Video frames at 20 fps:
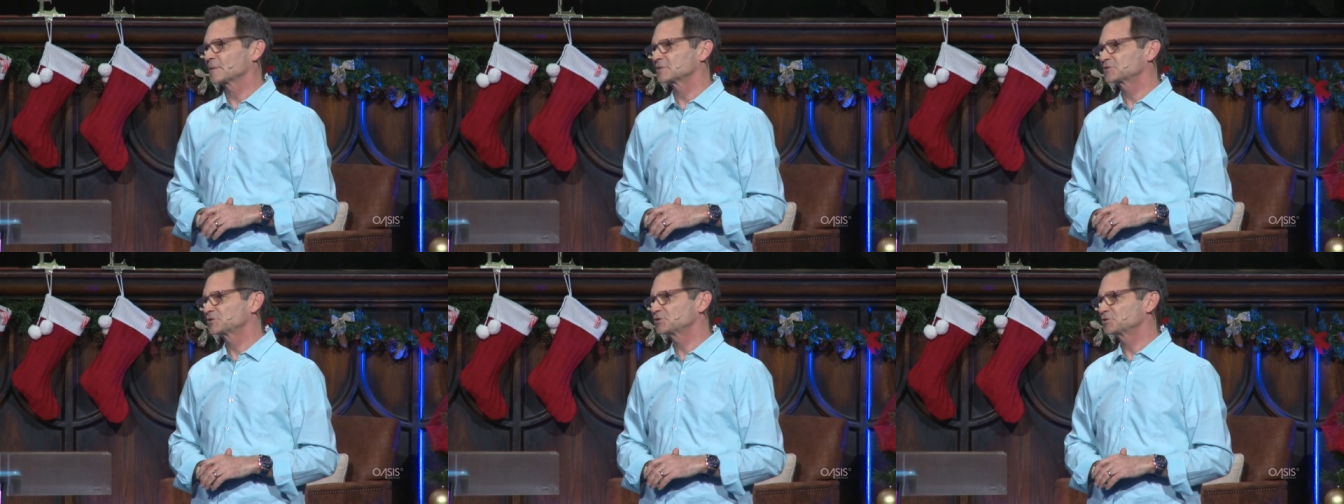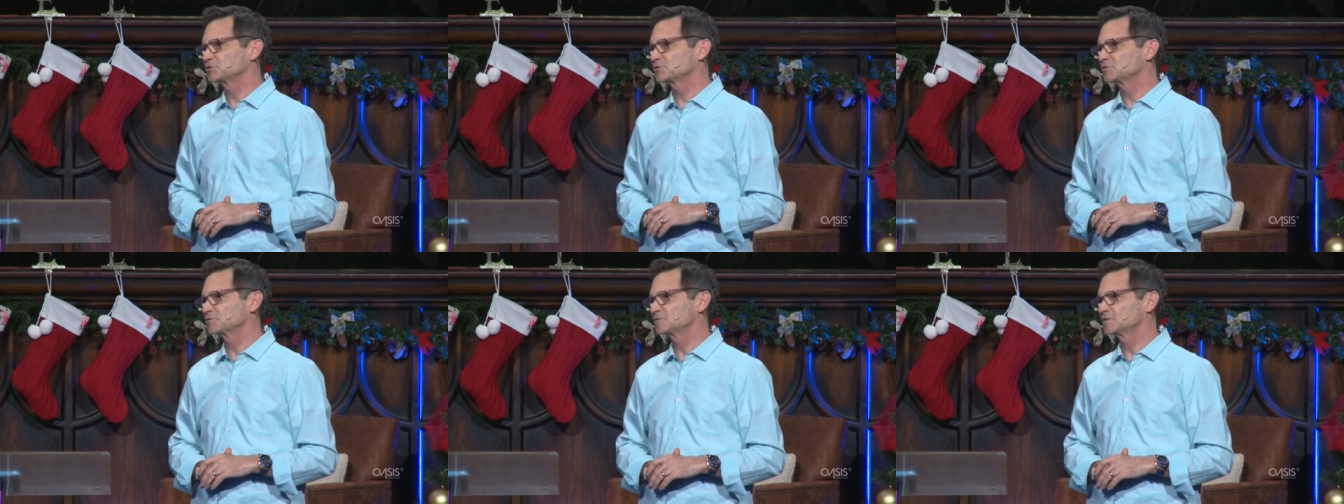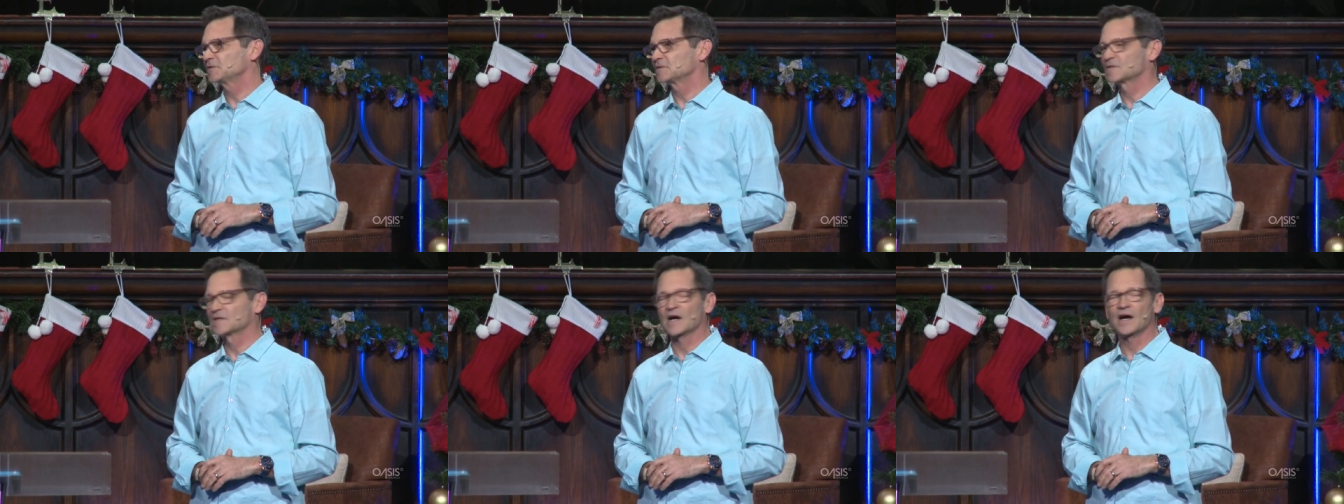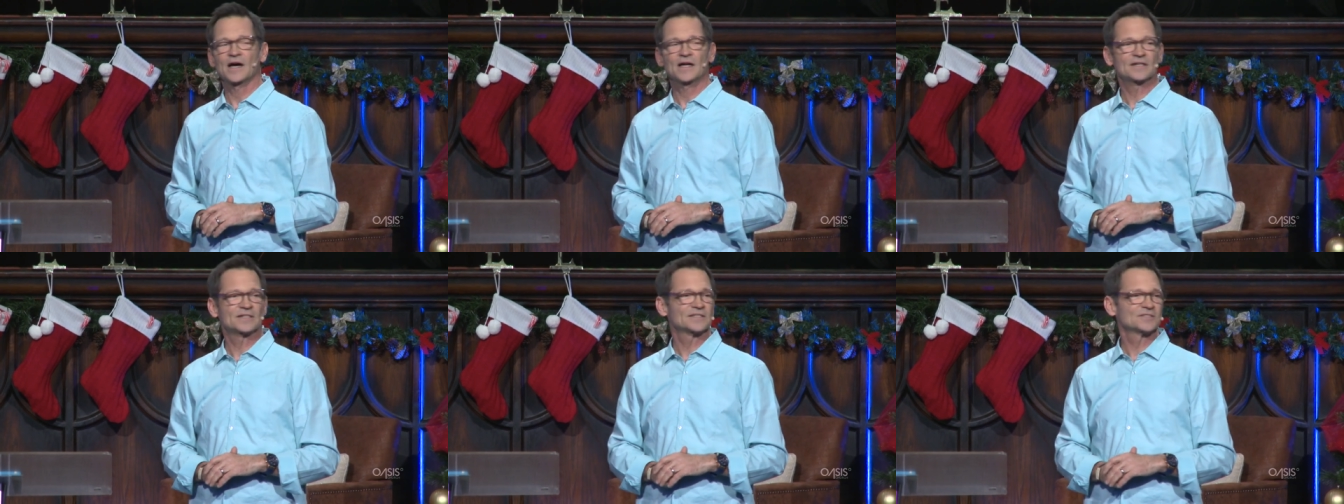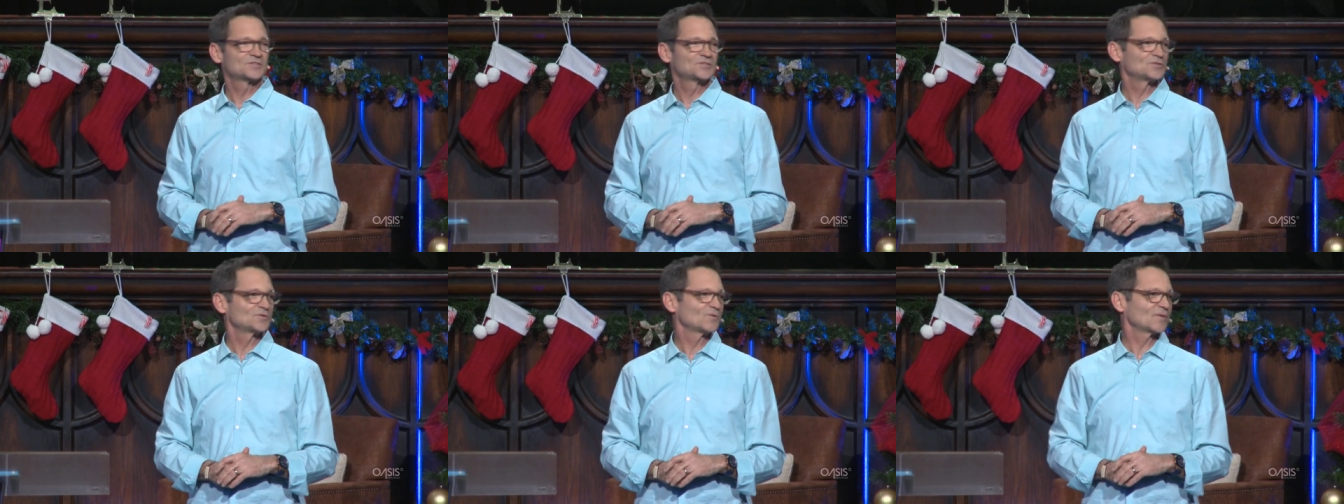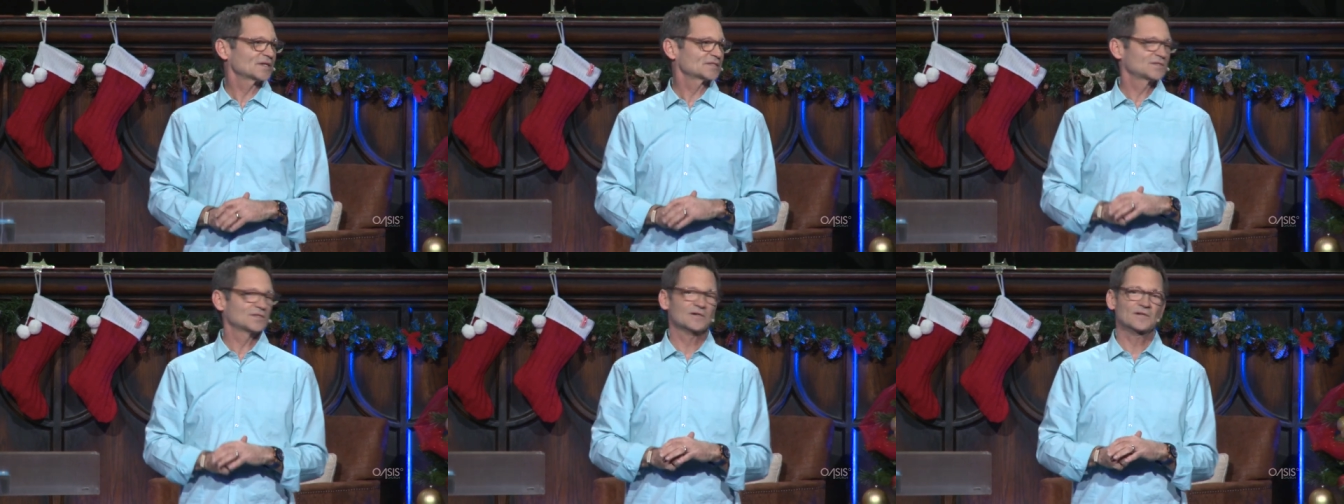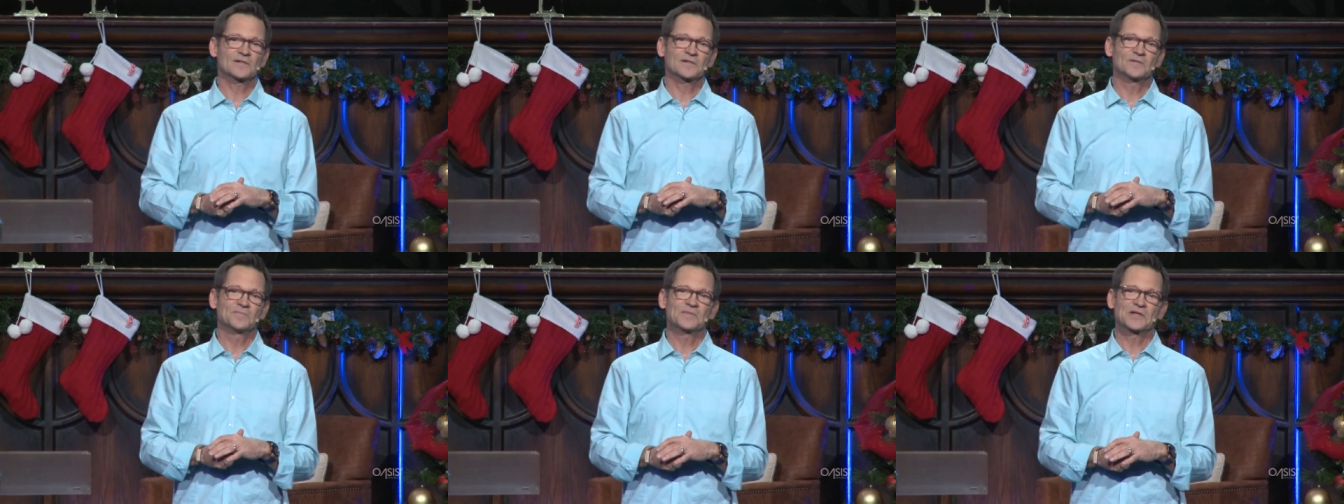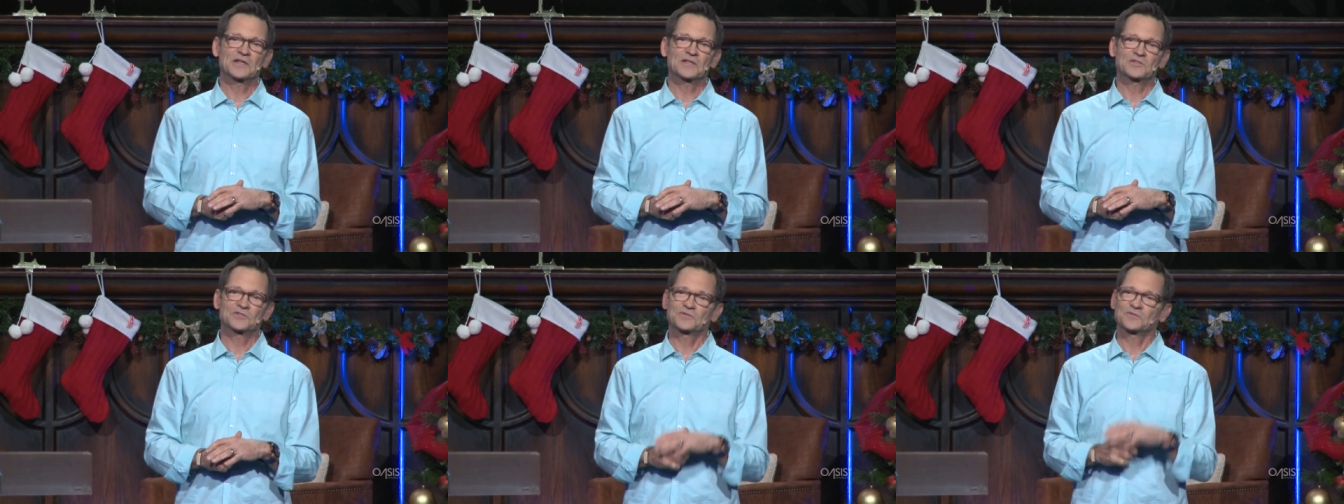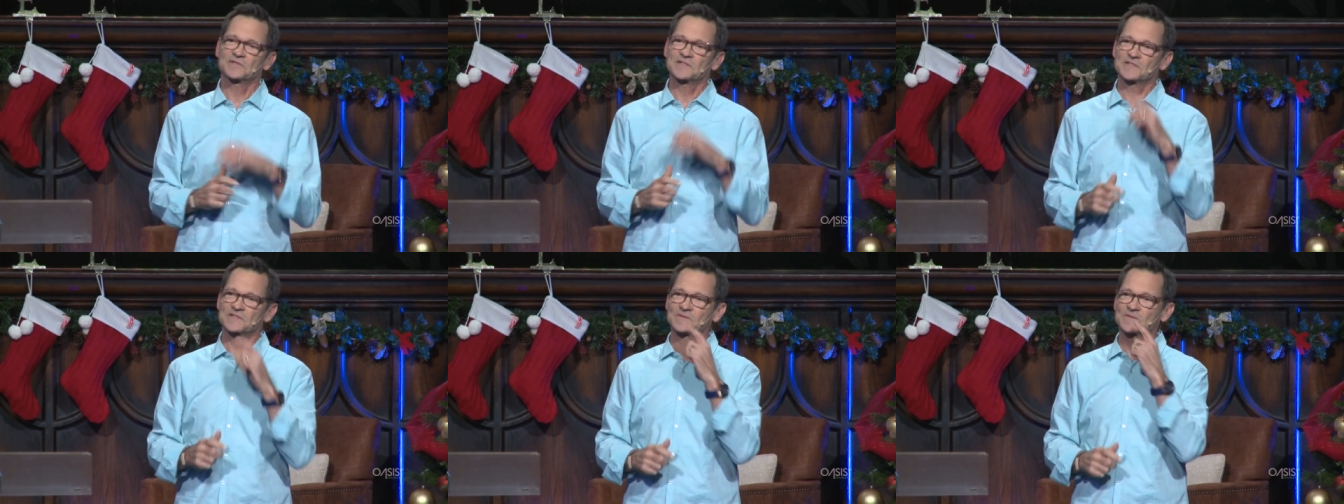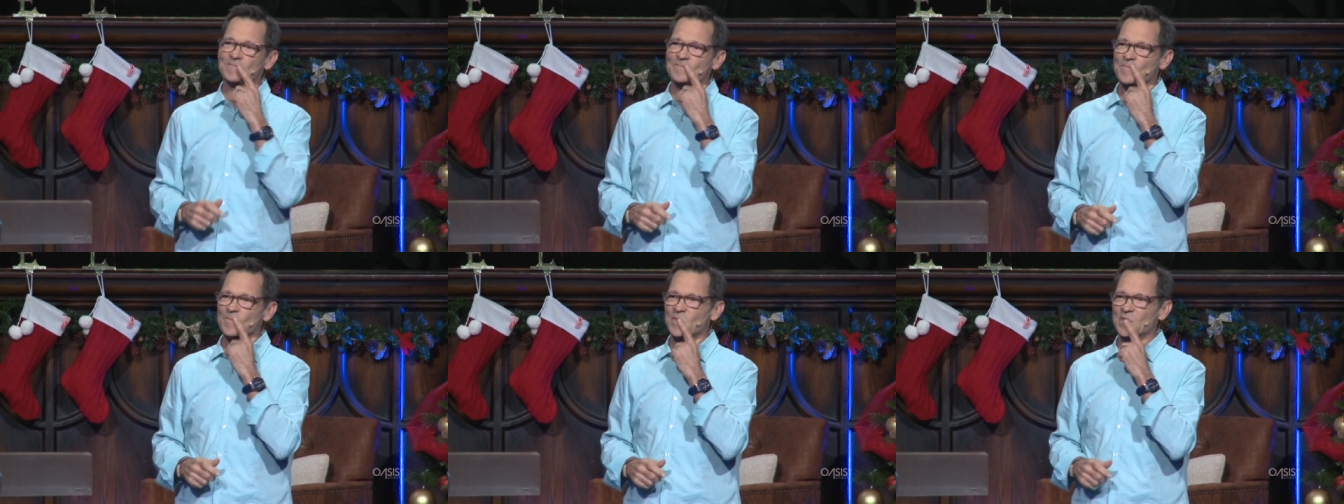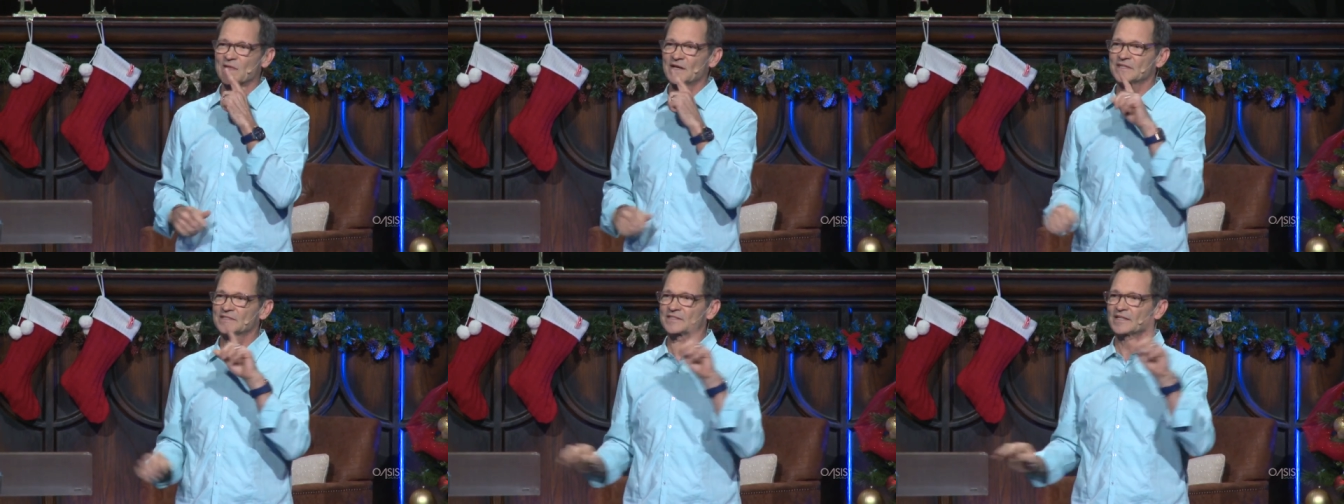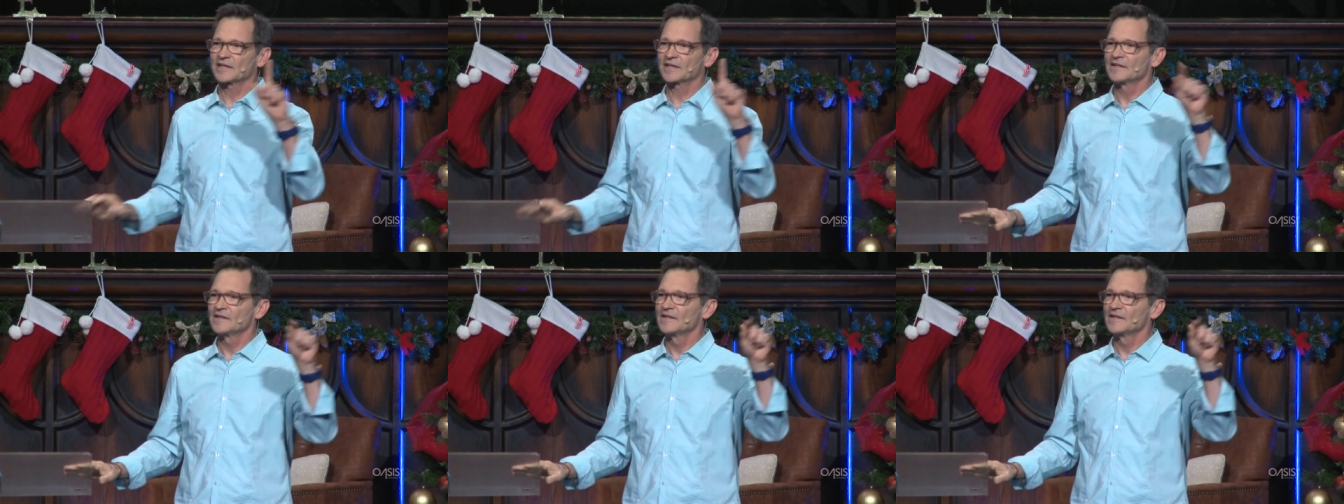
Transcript: to Uganda to Watoto Ministries, they say